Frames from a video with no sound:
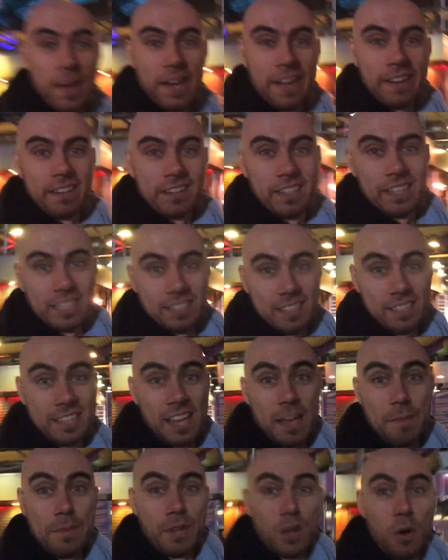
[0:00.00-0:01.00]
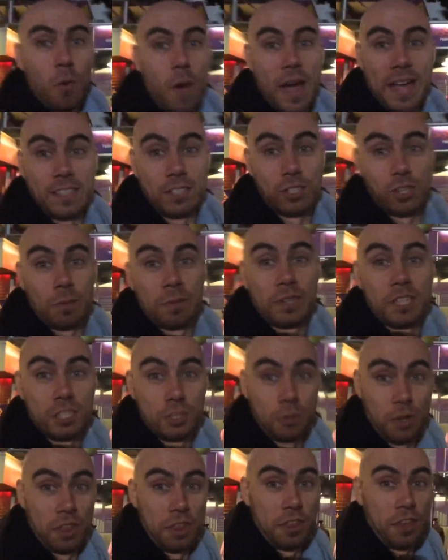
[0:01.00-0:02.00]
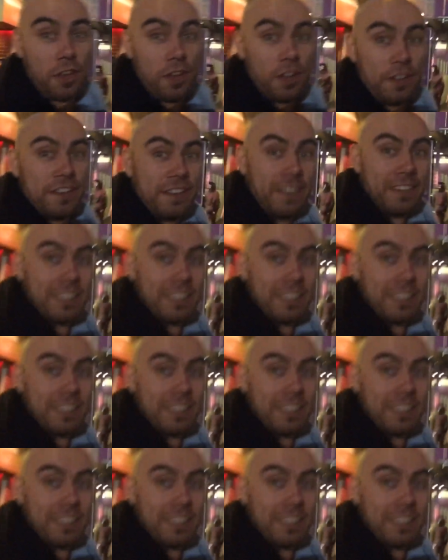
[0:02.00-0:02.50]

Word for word: but it's a 10 minute wait, so I'm gonna do a third.